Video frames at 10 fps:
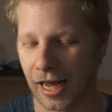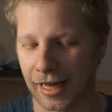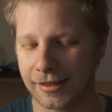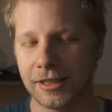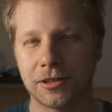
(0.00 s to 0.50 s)

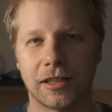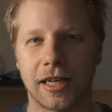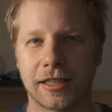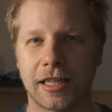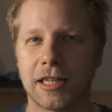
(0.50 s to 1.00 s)
I didn't
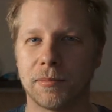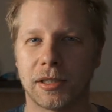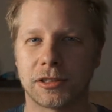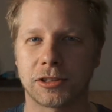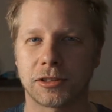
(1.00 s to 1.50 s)
like it
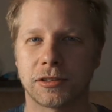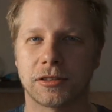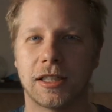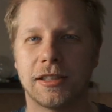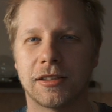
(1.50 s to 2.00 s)
much.
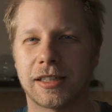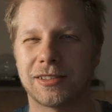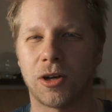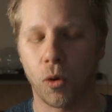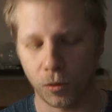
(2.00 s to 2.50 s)
I didn't like
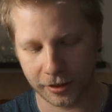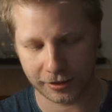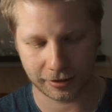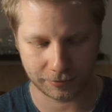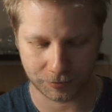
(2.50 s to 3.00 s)
to hold
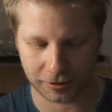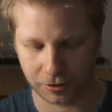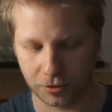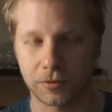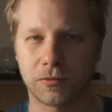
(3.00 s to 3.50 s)
it. I
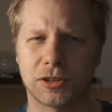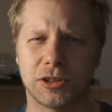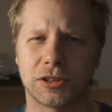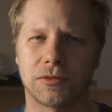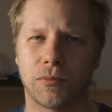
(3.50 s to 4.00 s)
don't know, it was
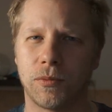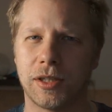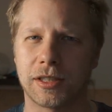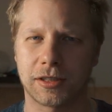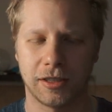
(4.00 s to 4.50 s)
just
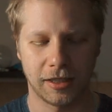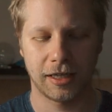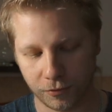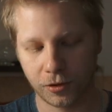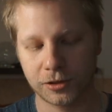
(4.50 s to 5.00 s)
weird.
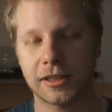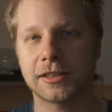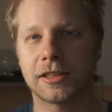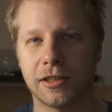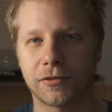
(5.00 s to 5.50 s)
Of course it
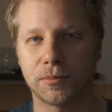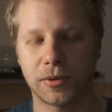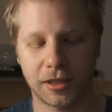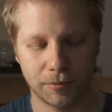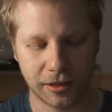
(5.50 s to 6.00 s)
has a different
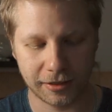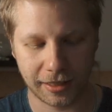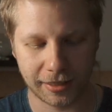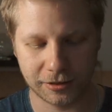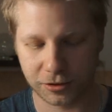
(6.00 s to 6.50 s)

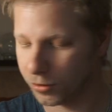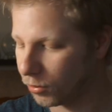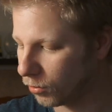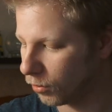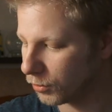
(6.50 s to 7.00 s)
and it's
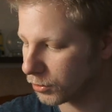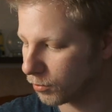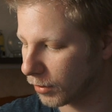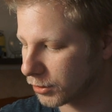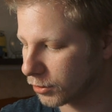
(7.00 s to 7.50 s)
also
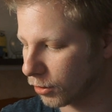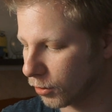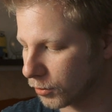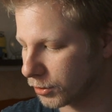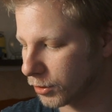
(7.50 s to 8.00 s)
much
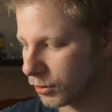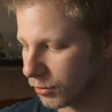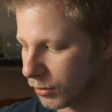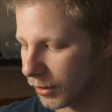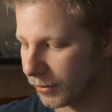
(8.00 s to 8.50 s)
closer
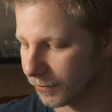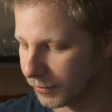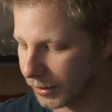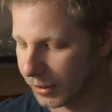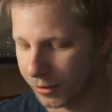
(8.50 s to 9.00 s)
to the
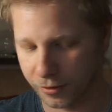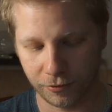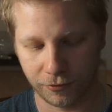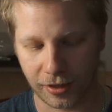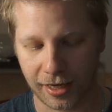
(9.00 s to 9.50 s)

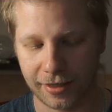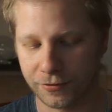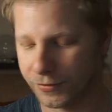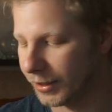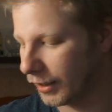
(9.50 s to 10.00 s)

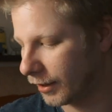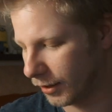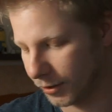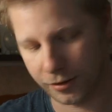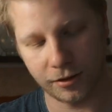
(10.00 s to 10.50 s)

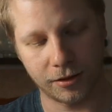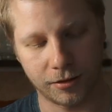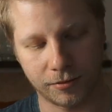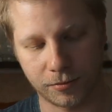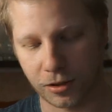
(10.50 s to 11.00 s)

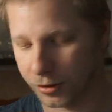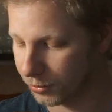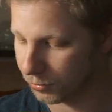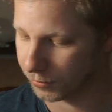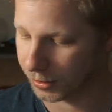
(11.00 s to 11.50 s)
5D
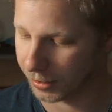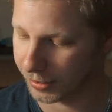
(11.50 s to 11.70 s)
Mark II what I